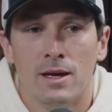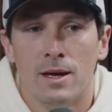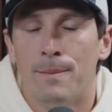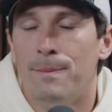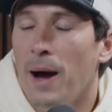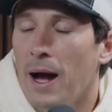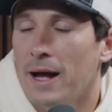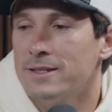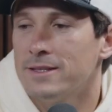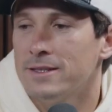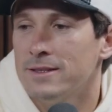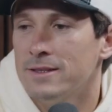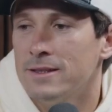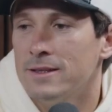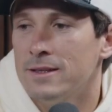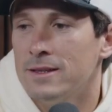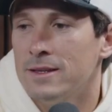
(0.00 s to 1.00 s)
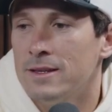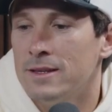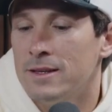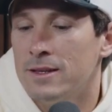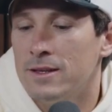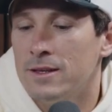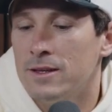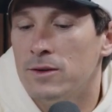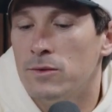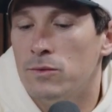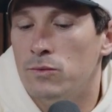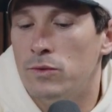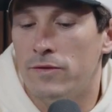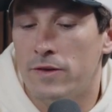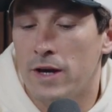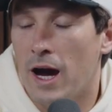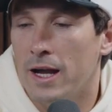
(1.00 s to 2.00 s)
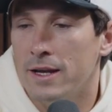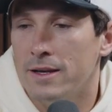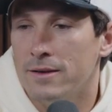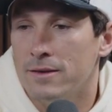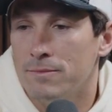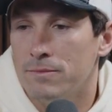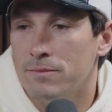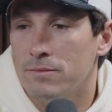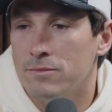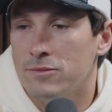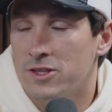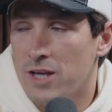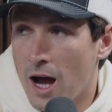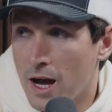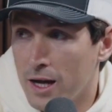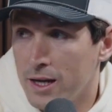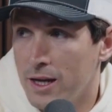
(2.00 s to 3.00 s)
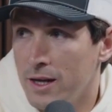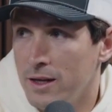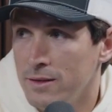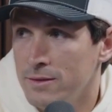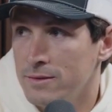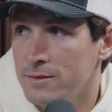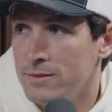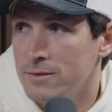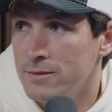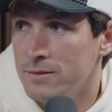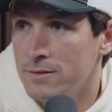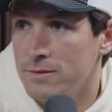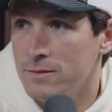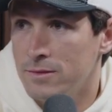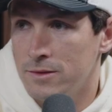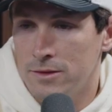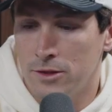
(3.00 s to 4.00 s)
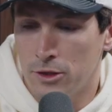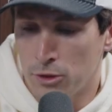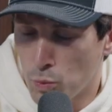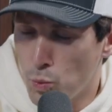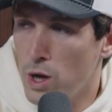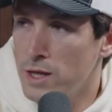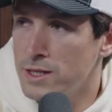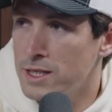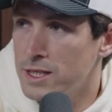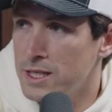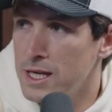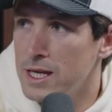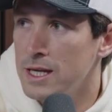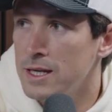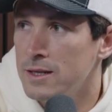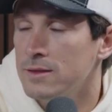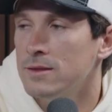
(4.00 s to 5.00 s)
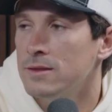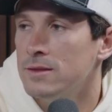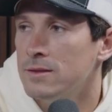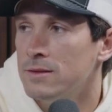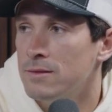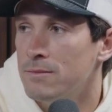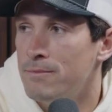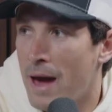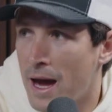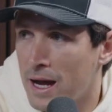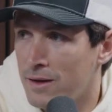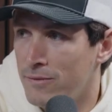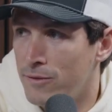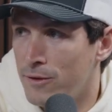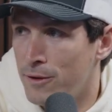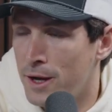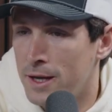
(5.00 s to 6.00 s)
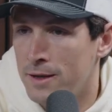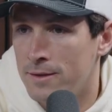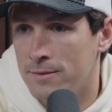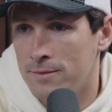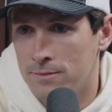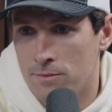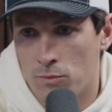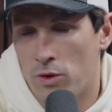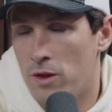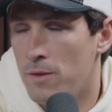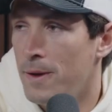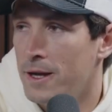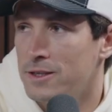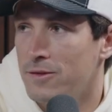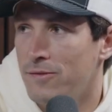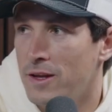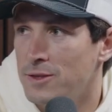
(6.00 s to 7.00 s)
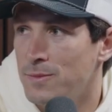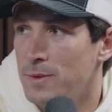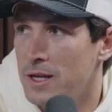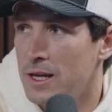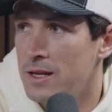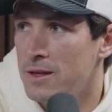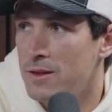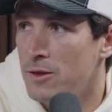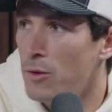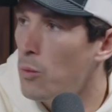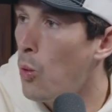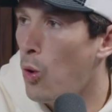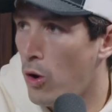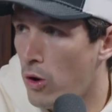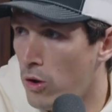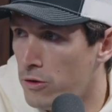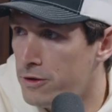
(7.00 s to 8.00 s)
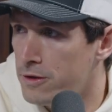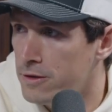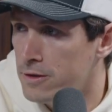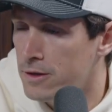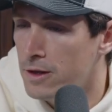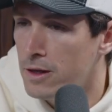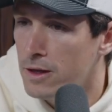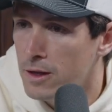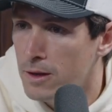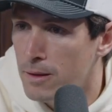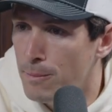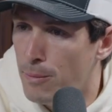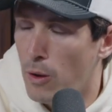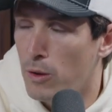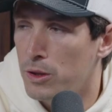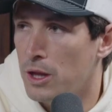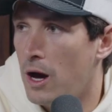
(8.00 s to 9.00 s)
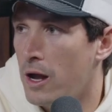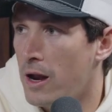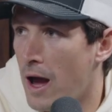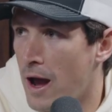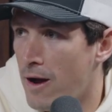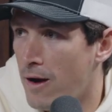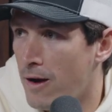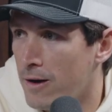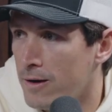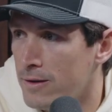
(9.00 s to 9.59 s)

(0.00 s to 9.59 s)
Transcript: But we've got Zaka, your 1C, McAvoy, one of the best defensemen in the world, both on IR.